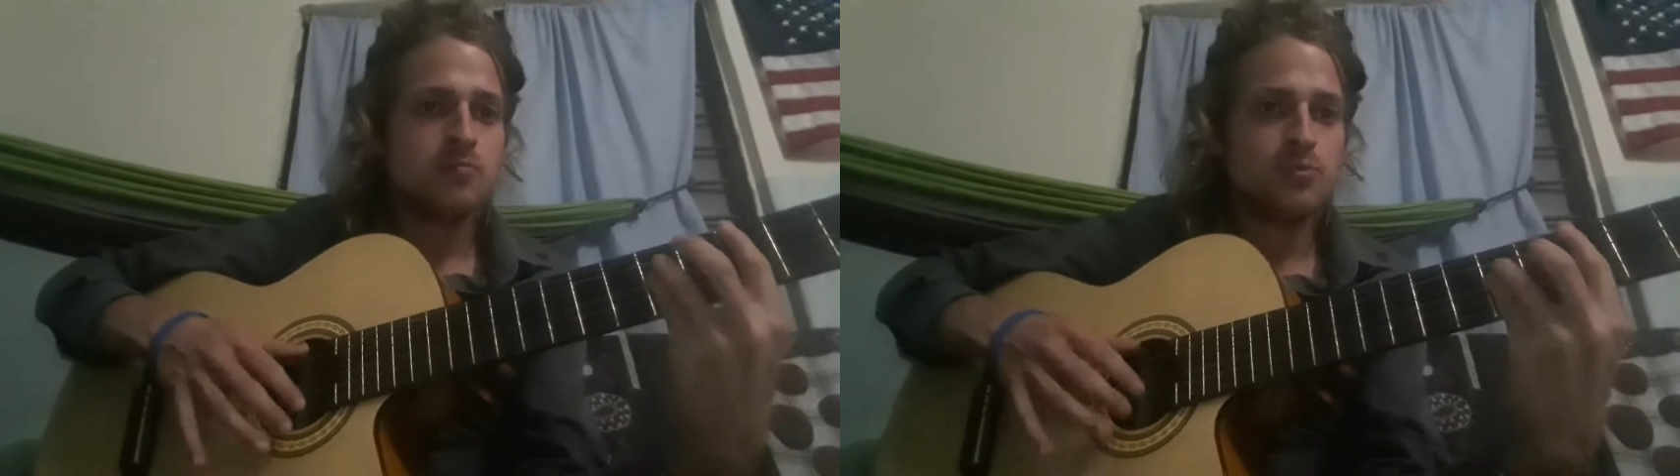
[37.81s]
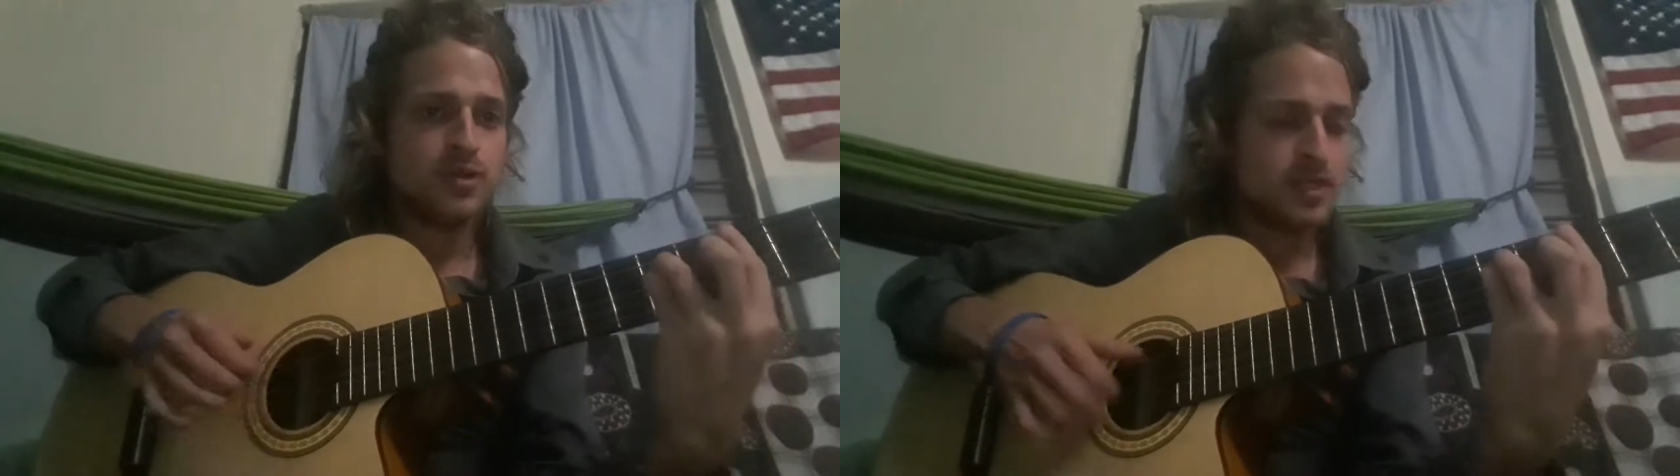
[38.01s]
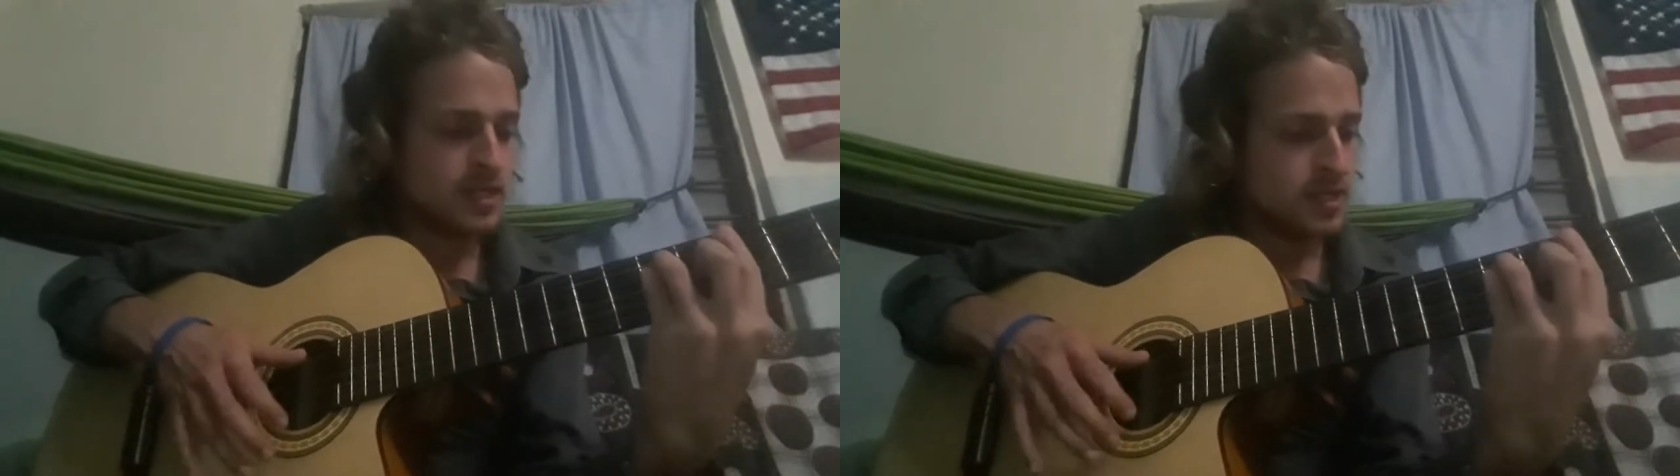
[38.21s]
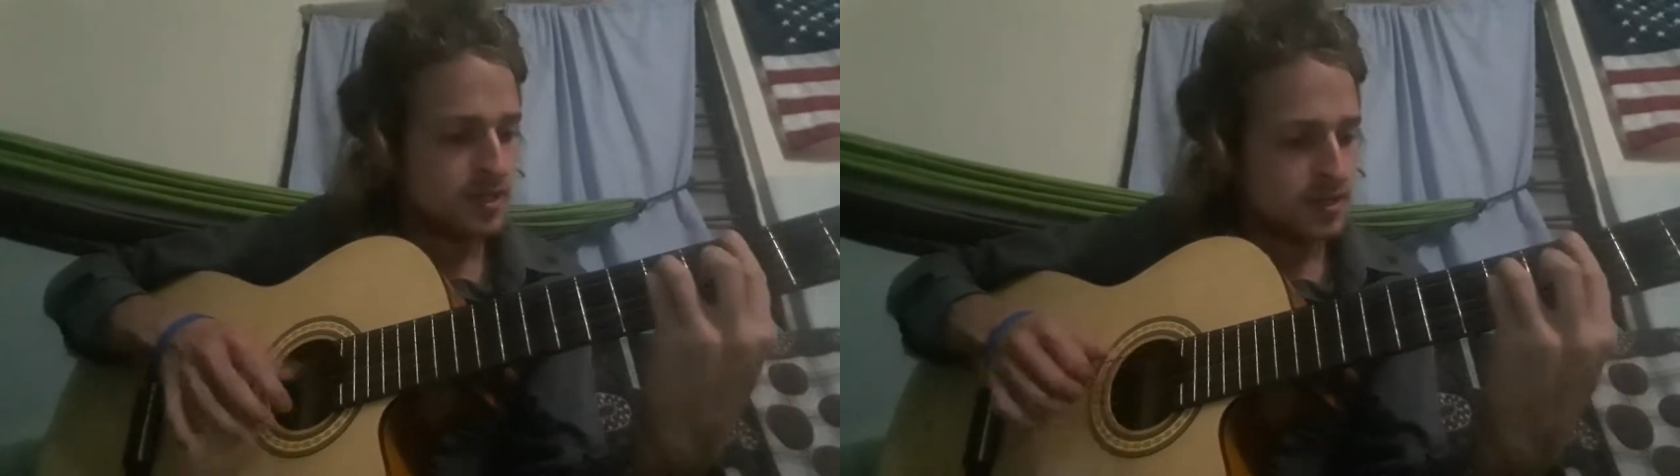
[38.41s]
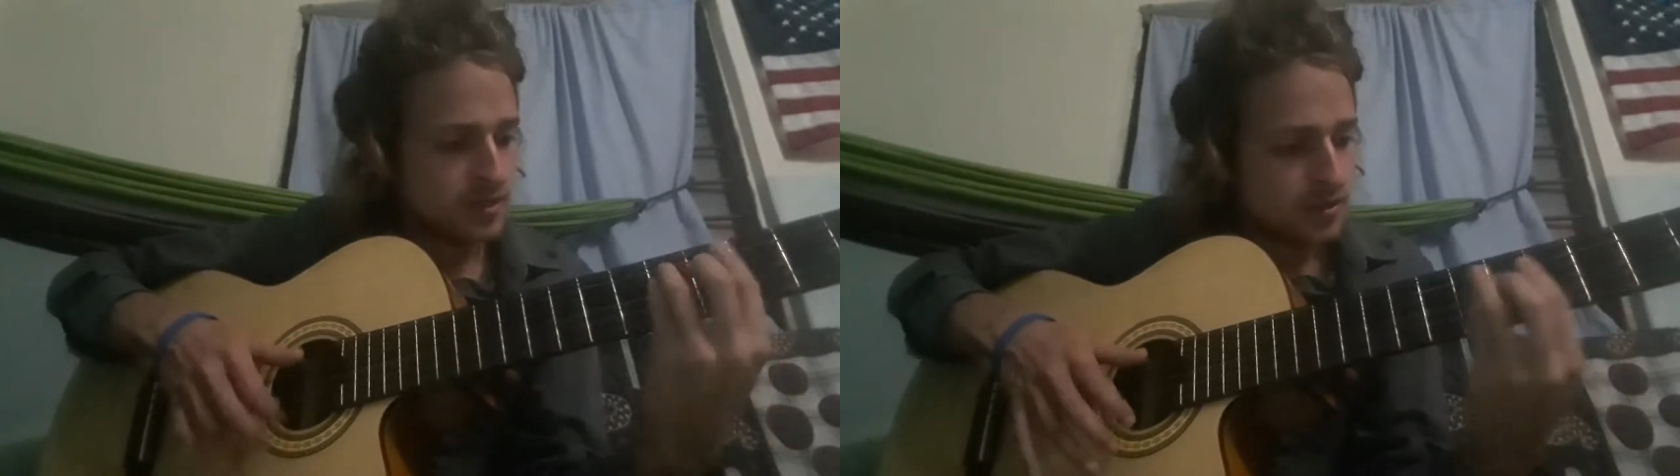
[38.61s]

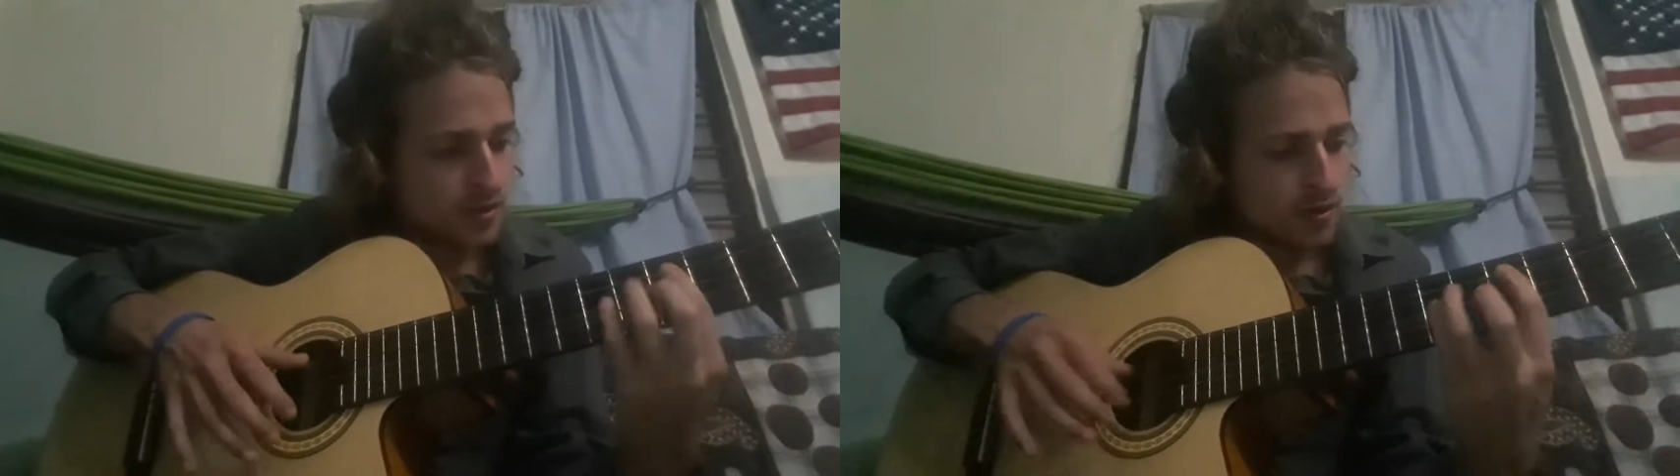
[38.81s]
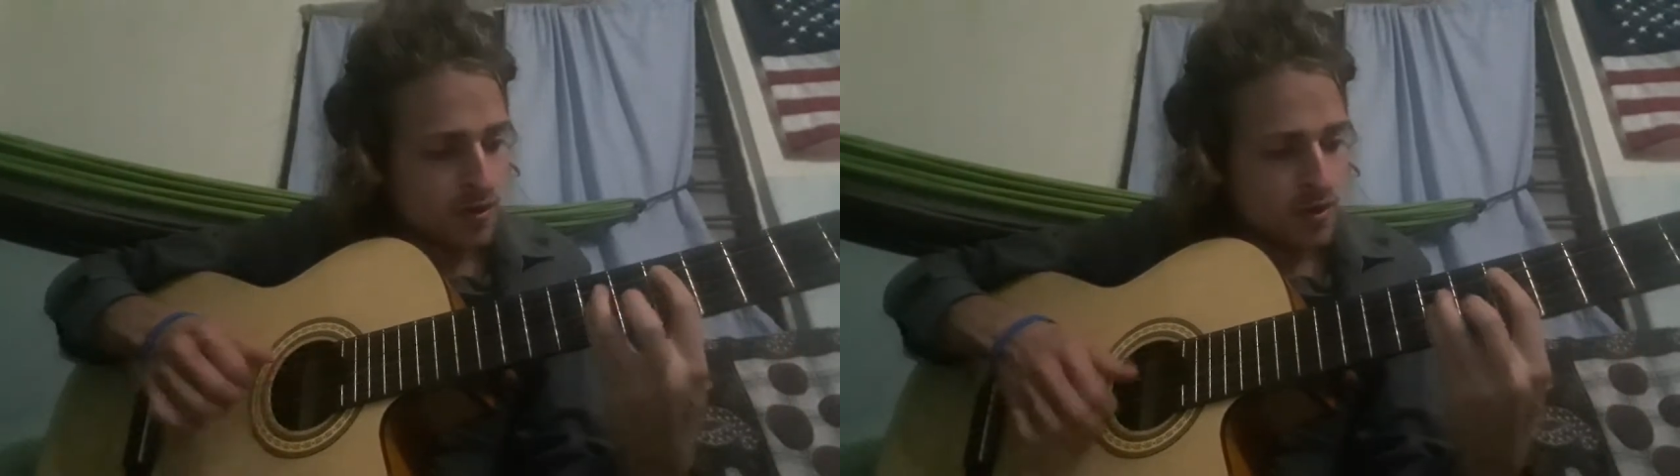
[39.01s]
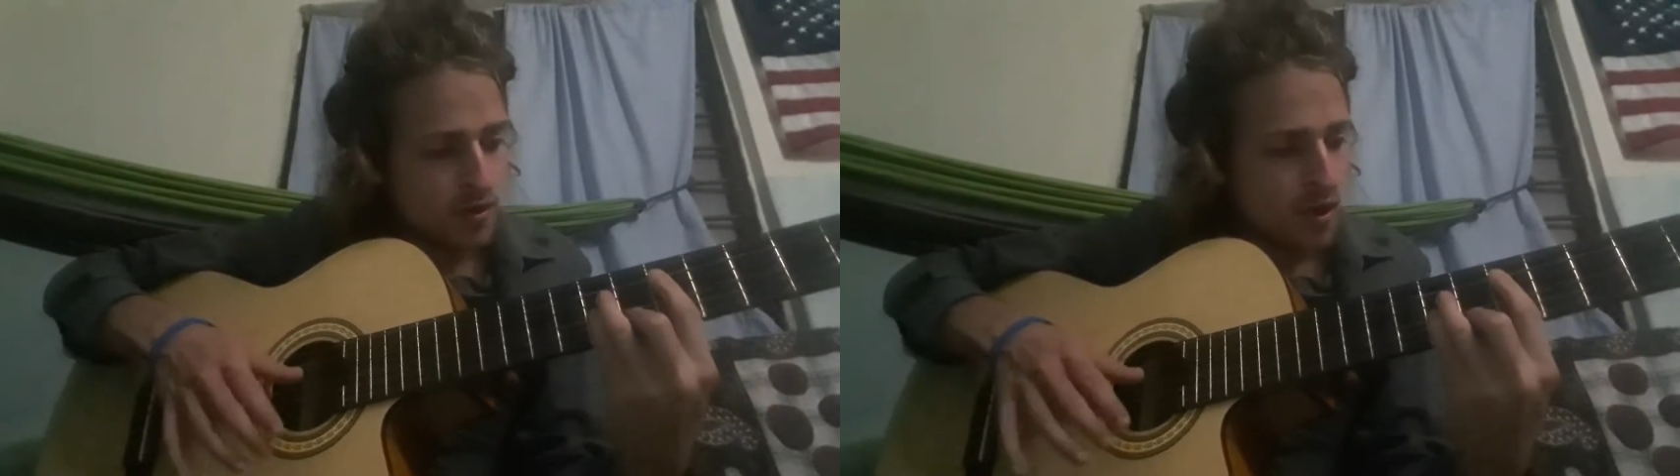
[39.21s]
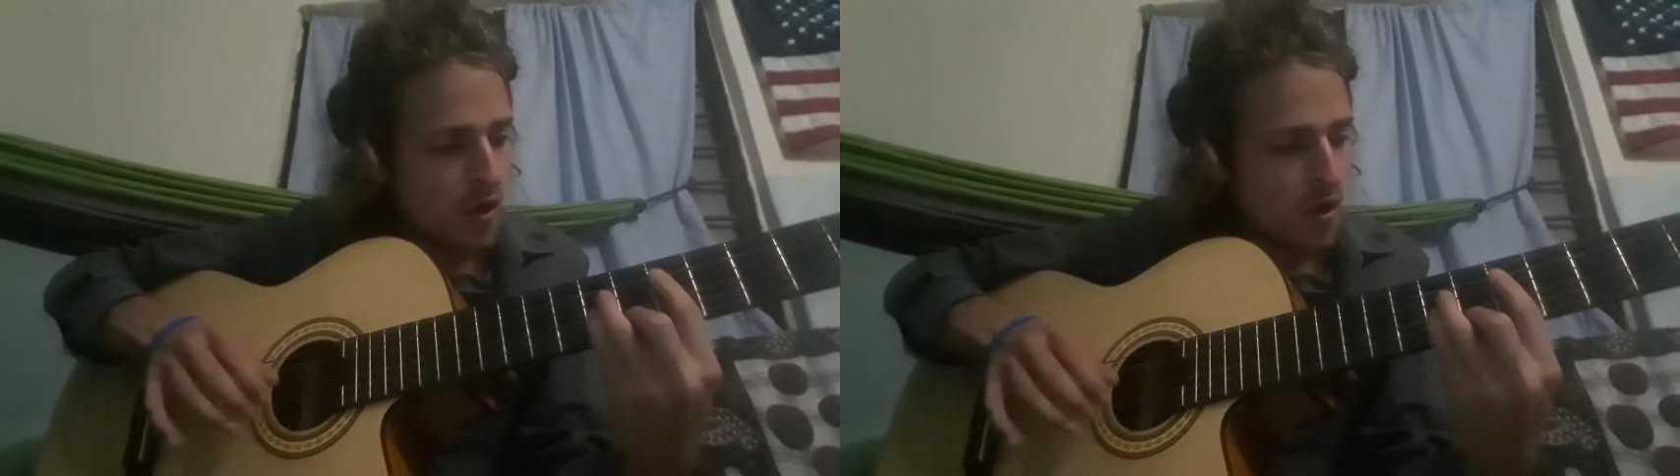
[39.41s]
Pretty girl,